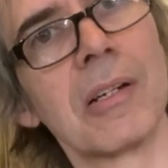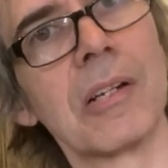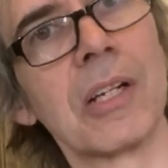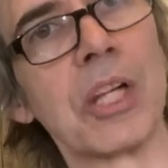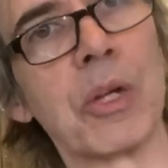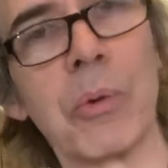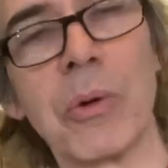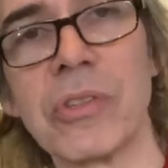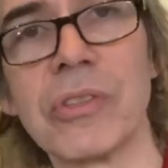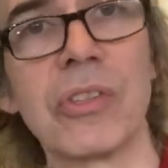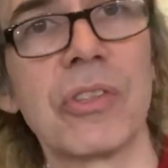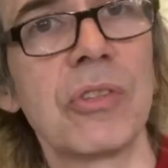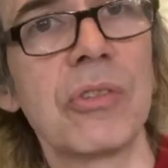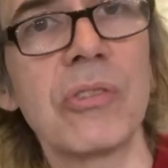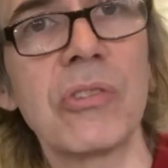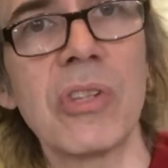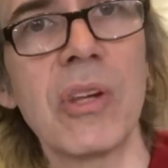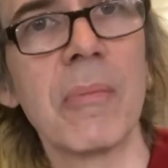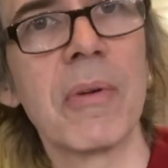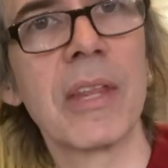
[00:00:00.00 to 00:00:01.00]
wants to do
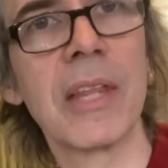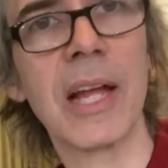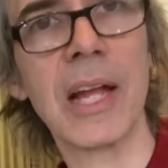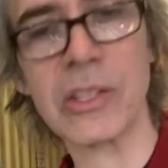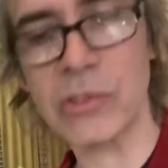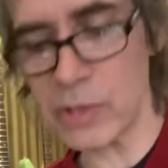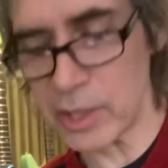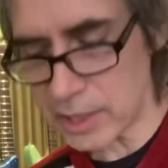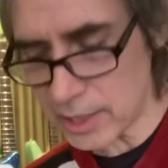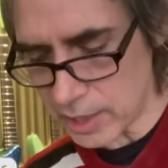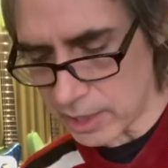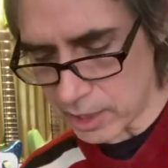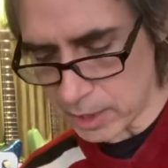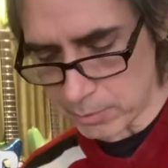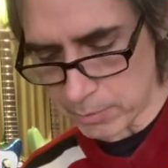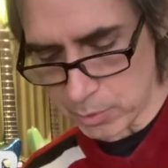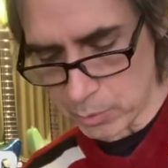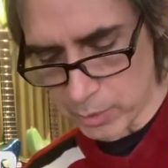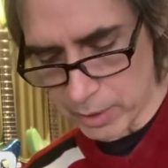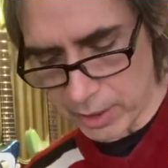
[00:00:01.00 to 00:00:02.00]
some of that, so I can't hit
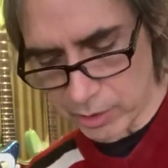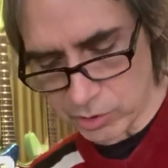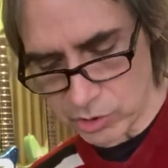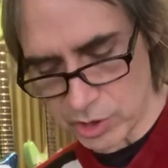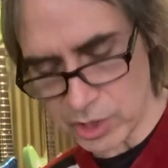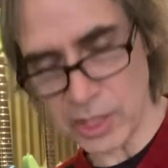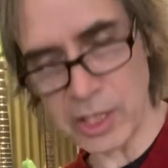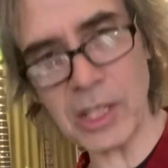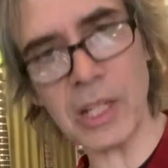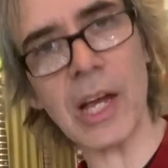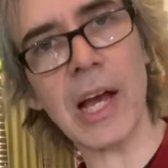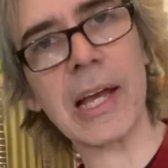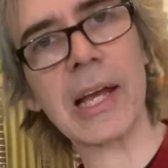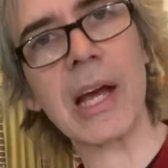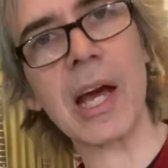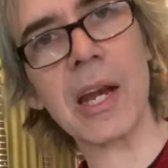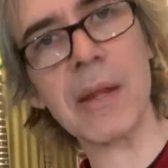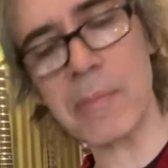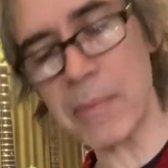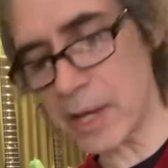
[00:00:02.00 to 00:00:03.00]
him with a wound G. I
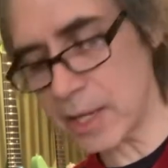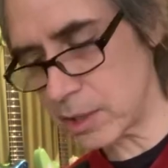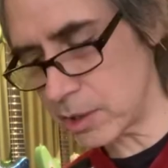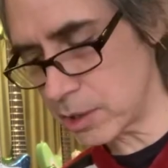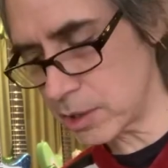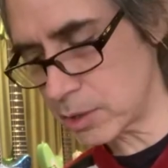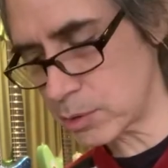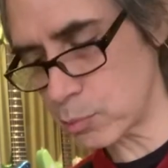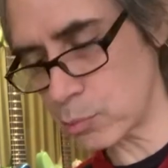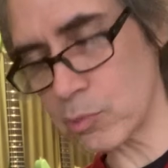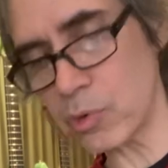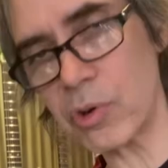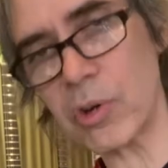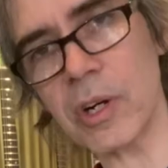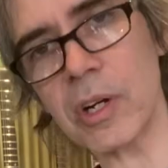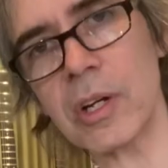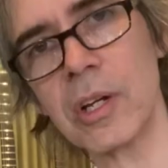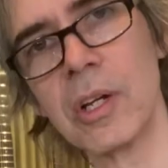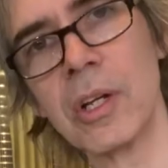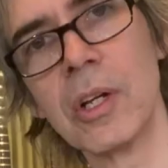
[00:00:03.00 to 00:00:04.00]
got to make this
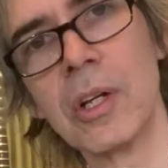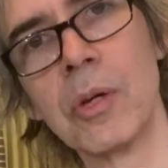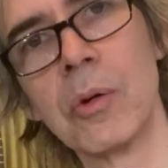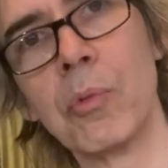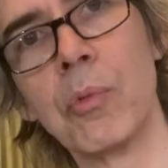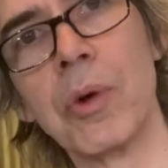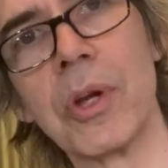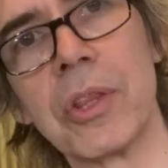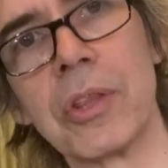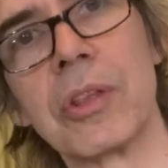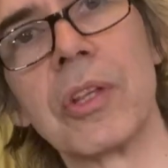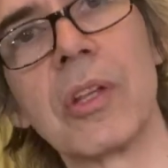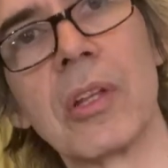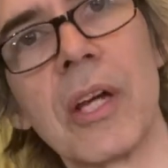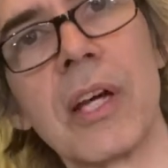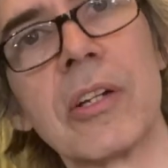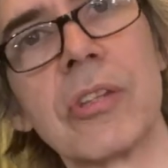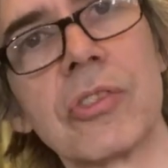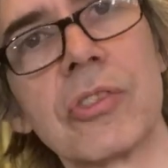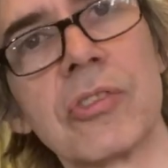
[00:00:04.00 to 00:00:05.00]
work with the
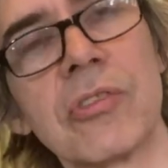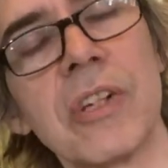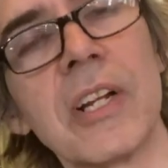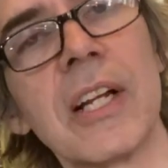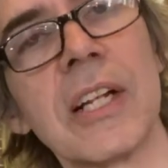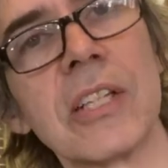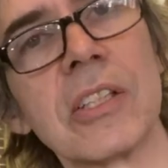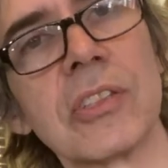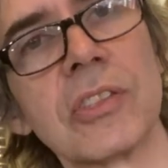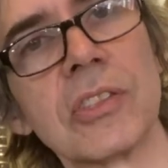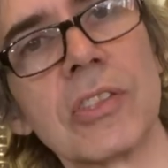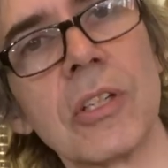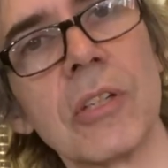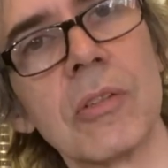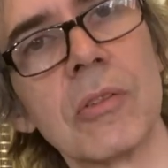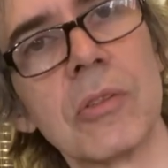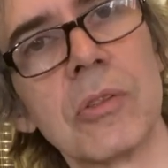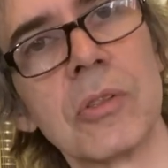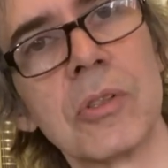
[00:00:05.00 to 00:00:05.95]
lighter strings. So.